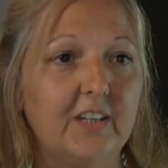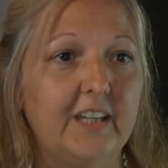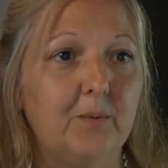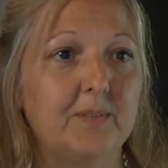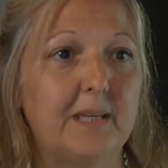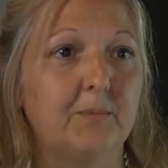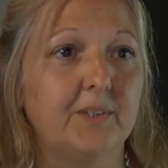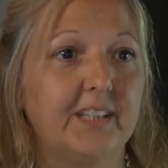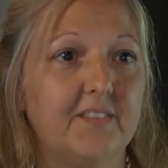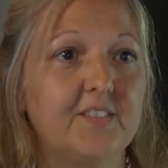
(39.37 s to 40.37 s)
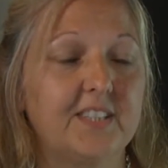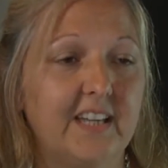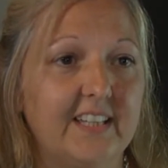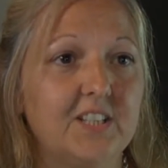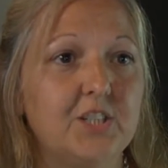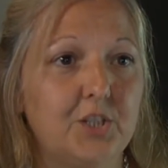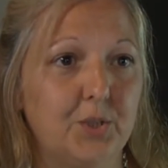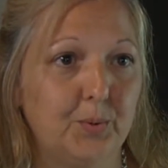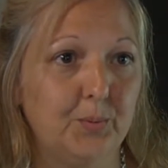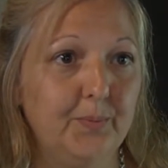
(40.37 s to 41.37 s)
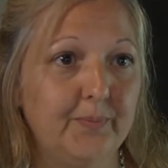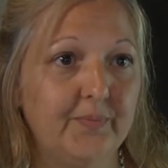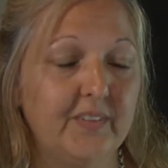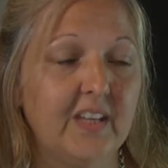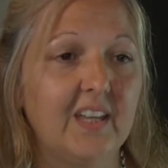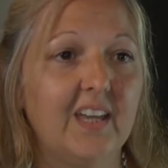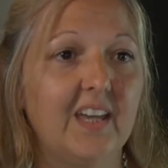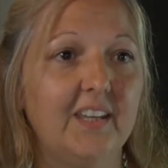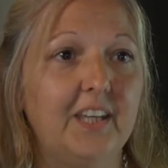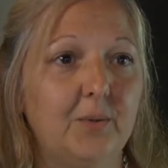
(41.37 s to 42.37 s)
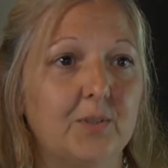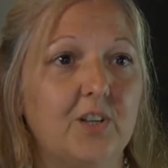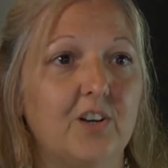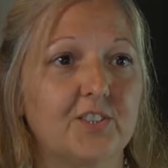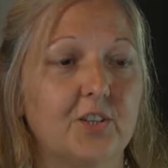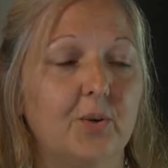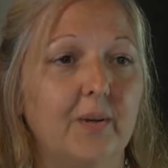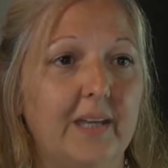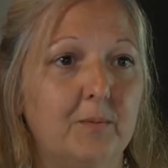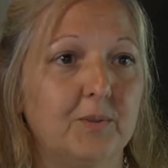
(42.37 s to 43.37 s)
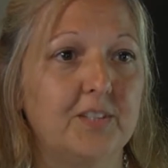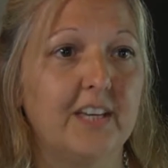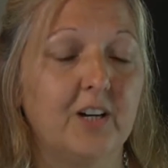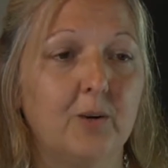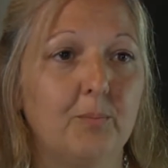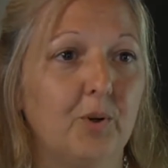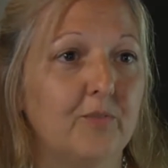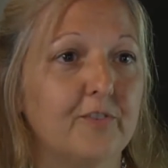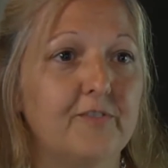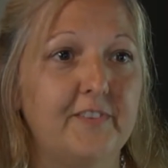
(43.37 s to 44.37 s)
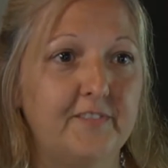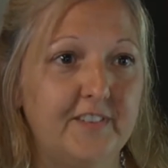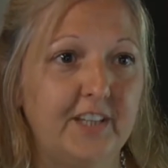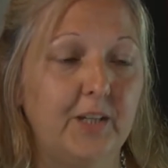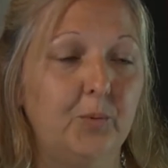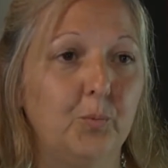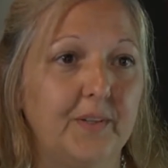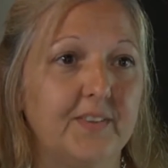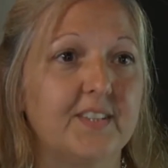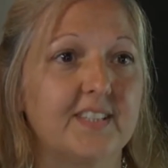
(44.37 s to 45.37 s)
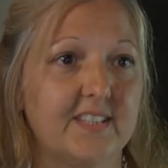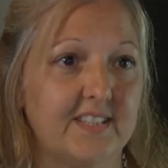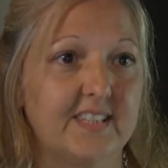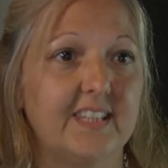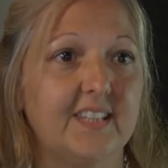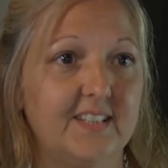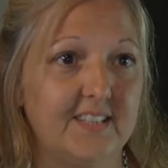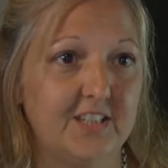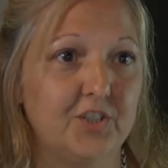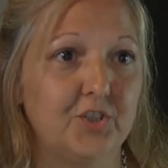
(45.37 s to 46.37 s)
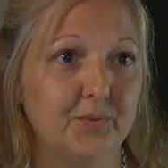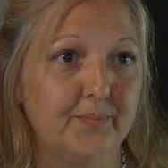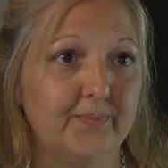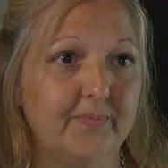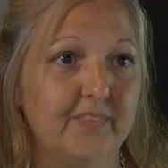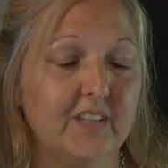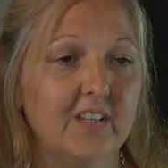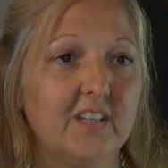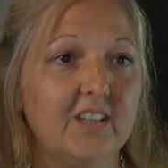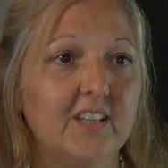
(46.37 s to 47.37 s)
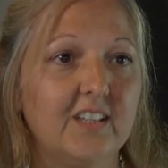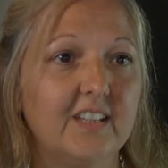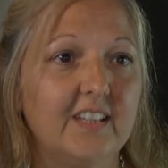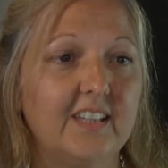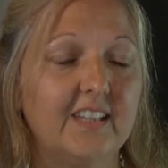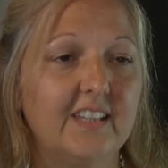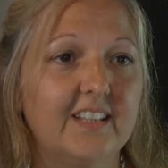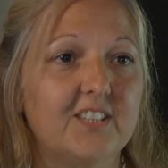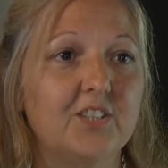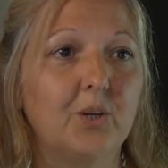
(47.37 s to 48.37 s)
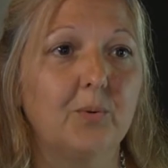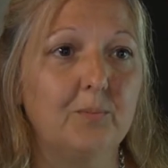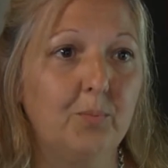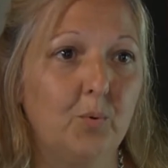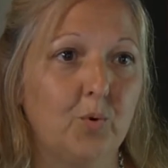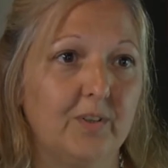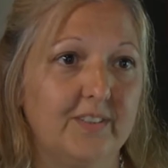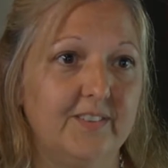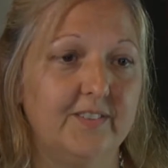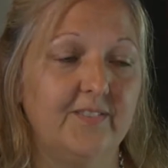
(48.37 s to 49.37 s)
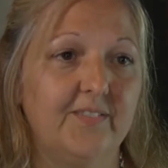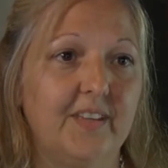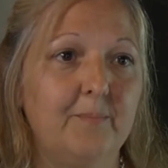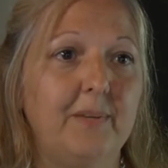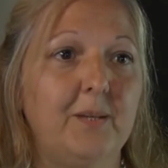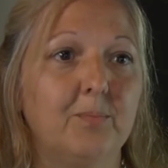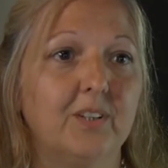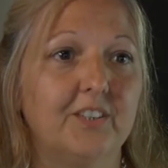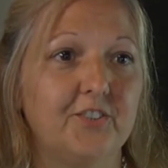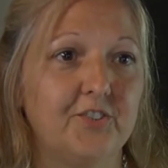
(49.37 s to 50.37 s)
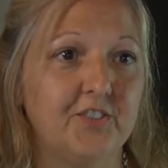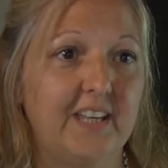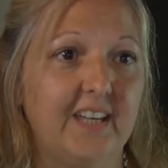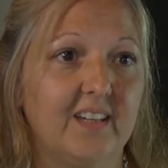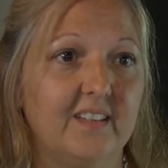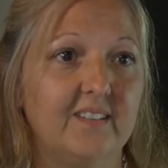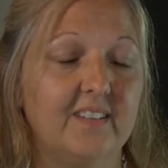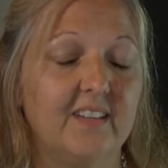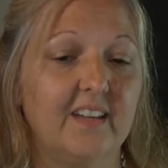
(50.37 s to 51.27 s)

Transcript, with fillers: He was able to give sight to two, and he was also able to help over 50 with skin and tissue. It's so important that people understand